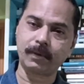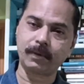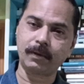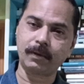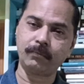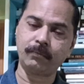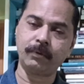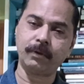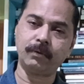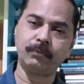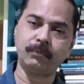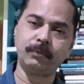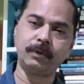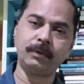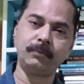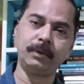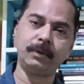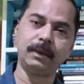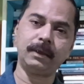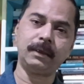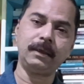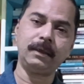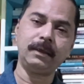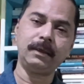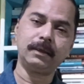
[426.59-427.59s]
We will
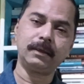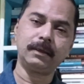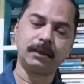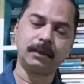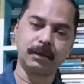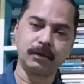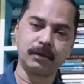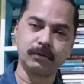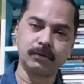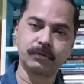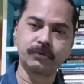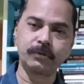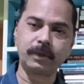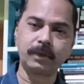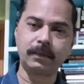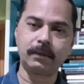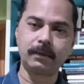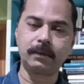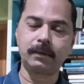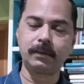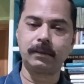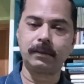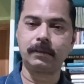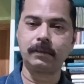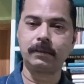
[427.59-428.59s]
deconstruct
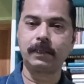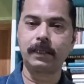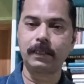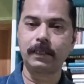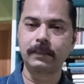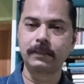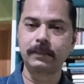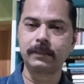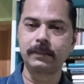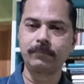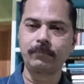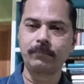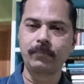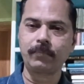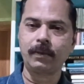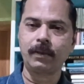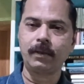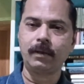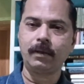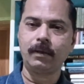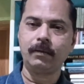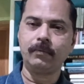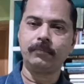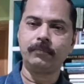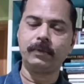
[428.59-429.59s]
the text,
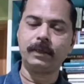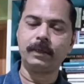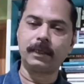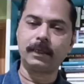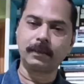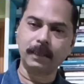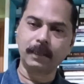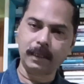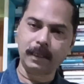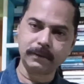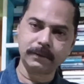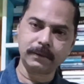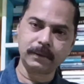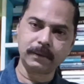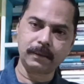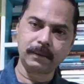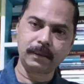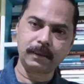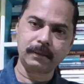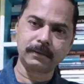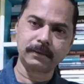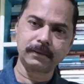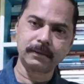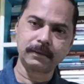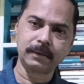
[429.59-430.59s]
we'll analyze the
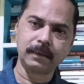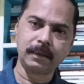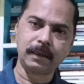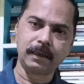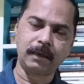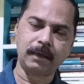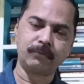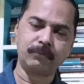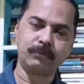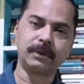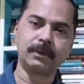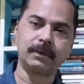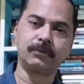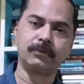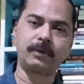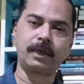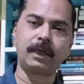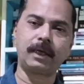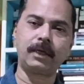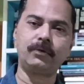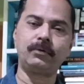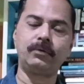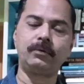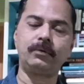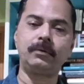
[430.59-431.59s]
text, and we shall try
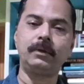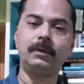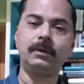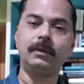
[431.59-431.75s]
to